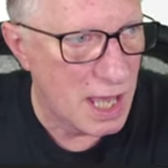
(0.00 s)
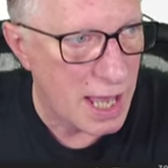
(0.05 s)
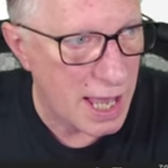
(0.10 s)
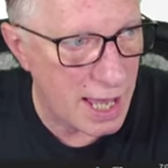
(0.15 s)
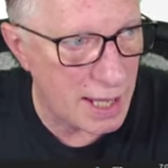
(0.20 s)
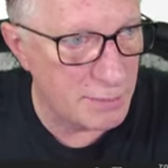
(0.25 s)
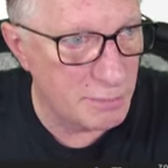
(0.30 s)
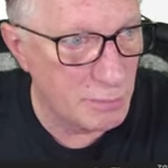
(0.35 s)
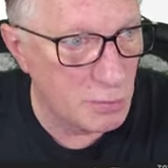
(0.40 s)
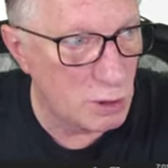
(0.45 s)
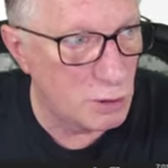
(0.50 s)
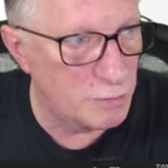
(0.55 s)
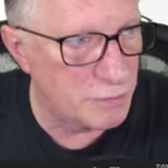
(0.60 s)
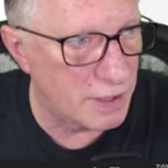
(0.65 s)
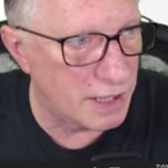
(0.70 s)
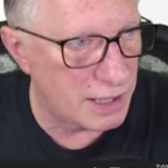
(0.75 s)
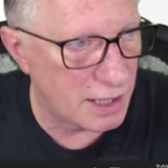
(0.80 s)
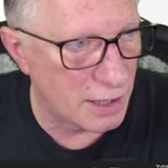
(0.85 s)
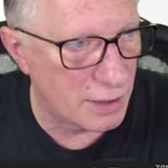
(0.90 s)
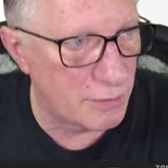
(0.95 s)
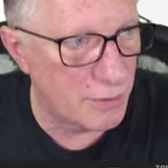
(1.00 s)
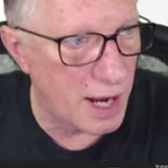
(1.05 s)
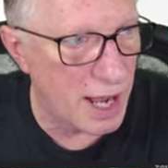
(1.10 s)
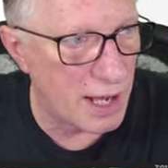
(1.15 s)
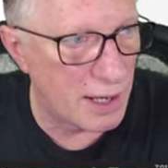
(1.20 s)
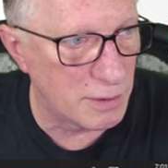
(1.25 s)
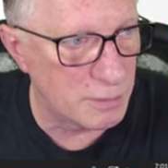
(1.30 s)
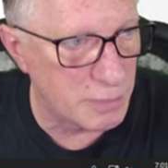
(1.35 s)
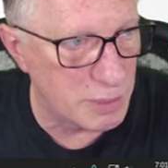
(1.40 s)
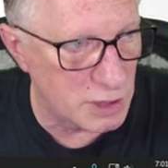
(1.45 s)
and move it
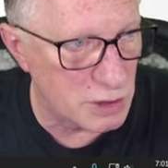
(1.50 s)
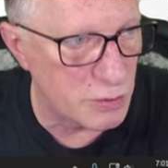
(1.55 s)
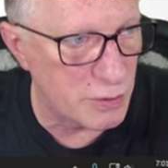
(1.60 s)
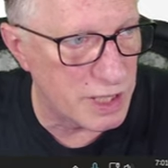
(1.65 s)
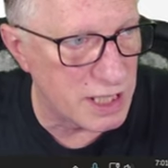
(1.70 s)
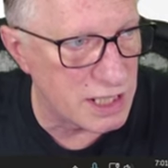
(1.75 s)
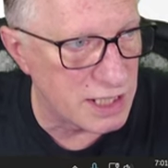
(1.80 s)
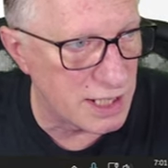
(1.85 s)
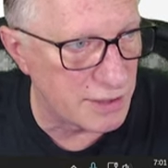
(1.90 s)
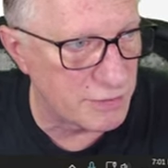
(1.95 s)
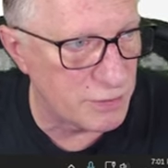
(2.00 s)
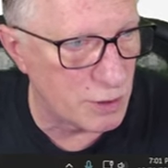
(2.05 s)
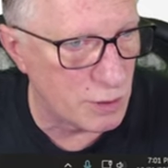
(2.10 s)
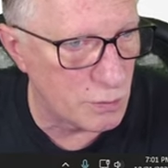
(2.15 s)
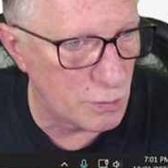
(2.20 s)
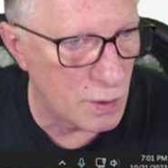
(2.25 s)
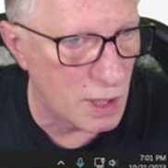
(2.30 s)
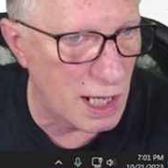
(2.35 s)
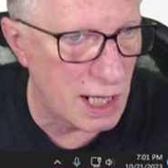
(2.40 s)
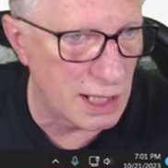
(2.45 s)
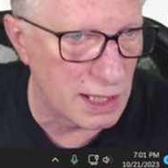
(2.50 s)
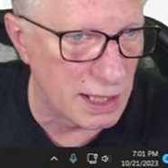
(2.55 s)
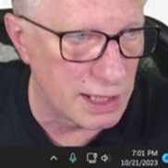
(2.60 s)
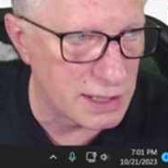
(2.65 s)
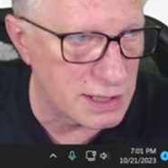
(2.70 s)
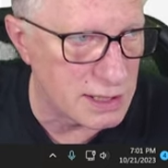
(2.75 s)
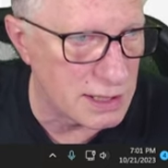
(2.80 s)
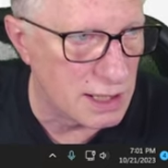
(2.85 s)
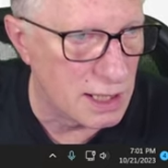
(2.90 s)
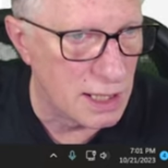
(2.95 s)
around between different
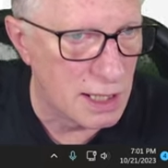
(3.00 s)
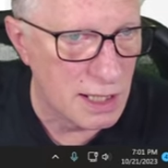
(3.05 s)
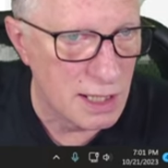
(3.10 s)
wallets.